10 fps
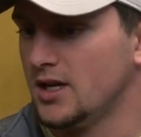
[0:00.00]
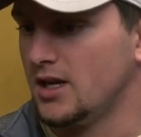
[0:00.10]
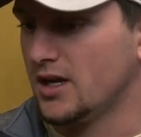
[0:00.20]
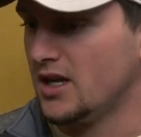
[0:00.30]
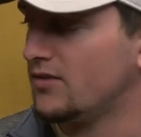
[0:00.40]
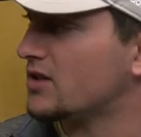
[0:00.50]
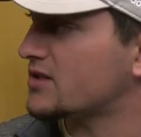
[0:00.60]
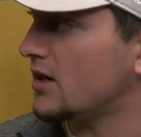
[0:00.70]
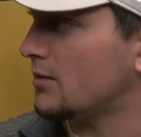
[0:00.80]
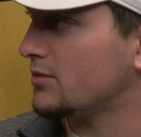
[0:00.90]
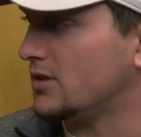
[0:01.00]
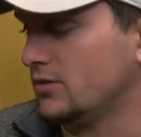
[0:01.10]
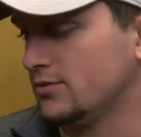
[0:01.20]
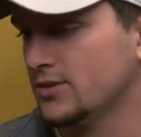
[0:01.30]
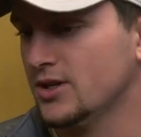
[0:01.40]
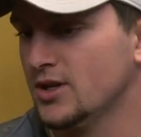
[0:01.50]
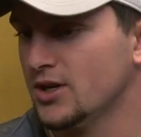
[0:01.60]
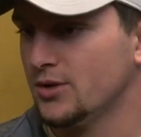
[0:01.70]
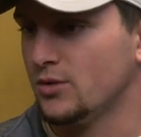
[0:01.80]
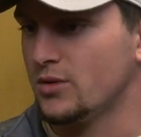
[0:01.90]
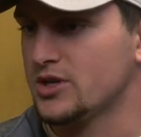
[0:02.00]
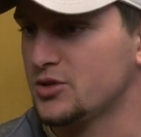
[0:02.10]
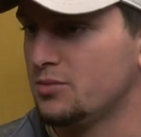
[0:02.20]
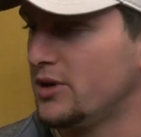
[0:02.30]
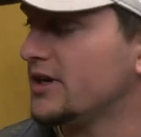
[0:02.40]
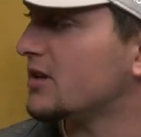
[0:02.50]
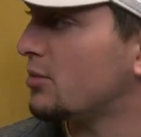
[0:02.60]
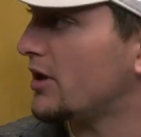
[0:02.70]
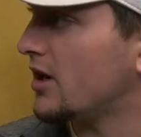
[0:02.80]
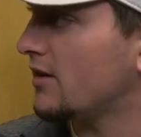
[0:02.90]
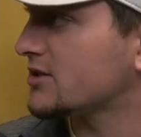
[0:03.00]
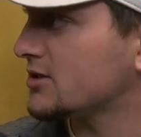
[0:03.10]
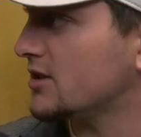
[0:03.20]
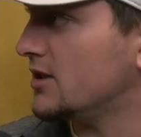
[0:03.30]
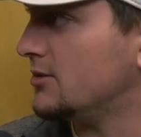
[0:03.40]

Kind of on top. You know, we wish we were playing in the playoffs.